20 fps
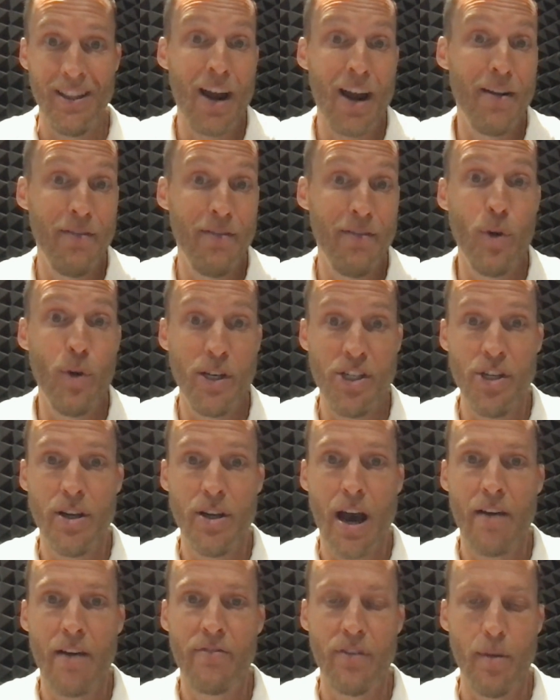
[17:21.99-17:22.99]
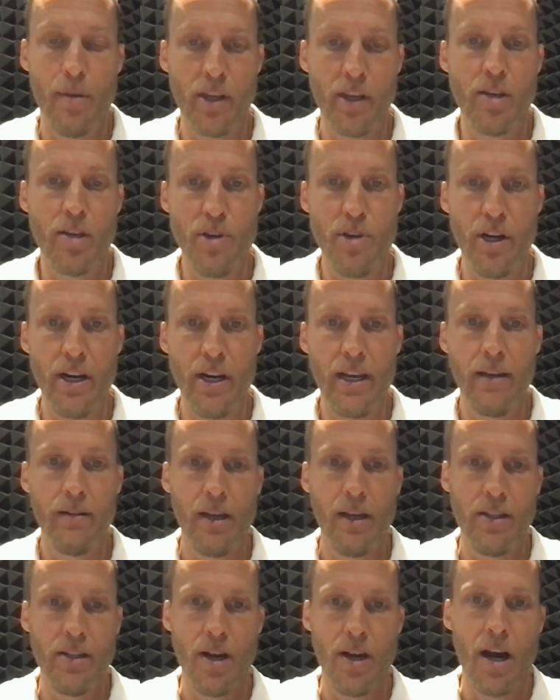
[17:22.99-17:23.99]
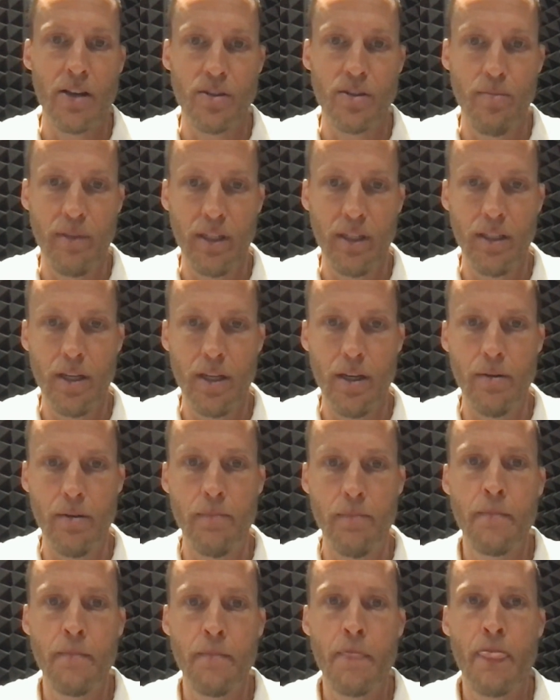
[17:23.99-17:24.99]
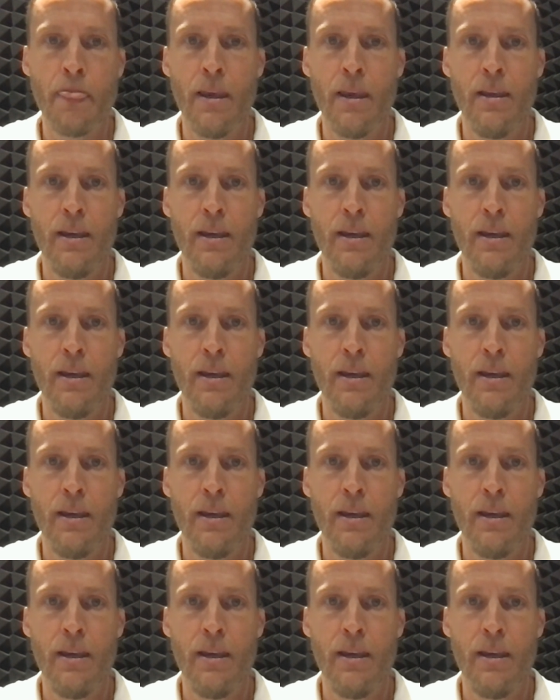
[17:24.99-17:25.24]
that a lot of what you got from the community. It's an awesome thing to do.